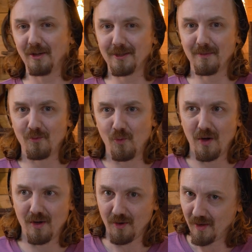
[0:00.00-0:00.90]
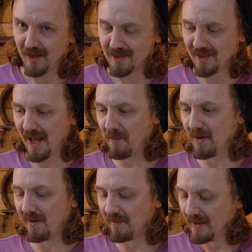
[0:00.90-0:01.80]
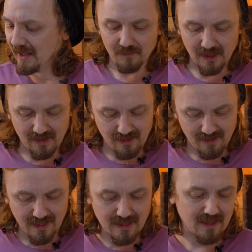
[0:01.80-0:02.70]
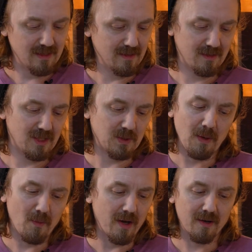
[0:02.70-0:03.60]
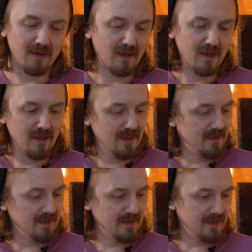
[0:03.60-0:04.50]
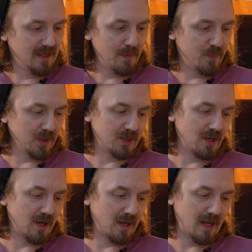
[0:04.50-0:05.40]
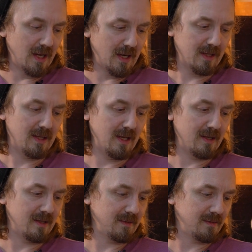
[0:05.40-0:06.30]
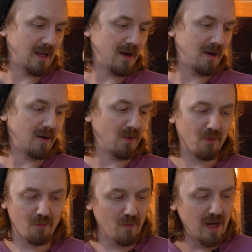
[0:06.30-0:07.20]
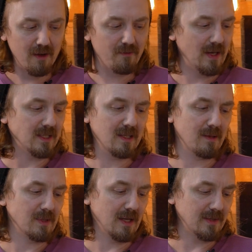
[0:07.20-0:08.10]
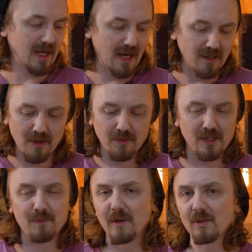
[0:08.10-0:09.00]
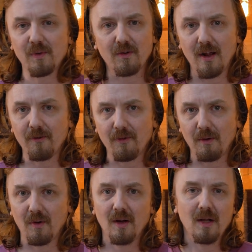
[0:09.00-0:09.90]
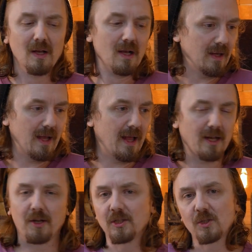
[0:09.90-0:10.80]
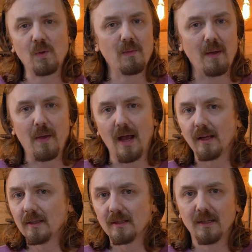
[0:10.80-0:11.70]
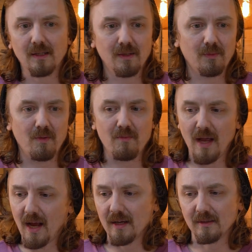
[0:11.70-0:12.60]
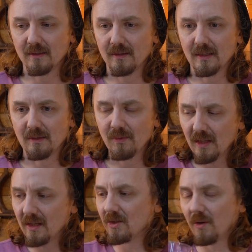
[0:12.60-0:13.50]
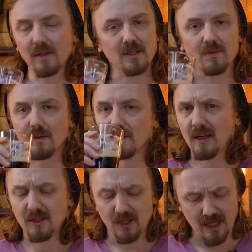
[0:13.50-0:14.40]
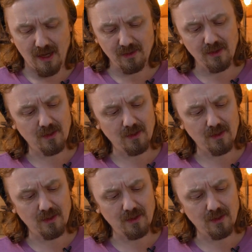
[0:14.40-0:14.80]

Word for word: there's some weird ingredients in that beer. But this, Sweetwater, they're pushing hard and I think they're reinventing themselves. I know this beer's been around forever. It could just be my palate, but man, I'm really enjoying this one. Check out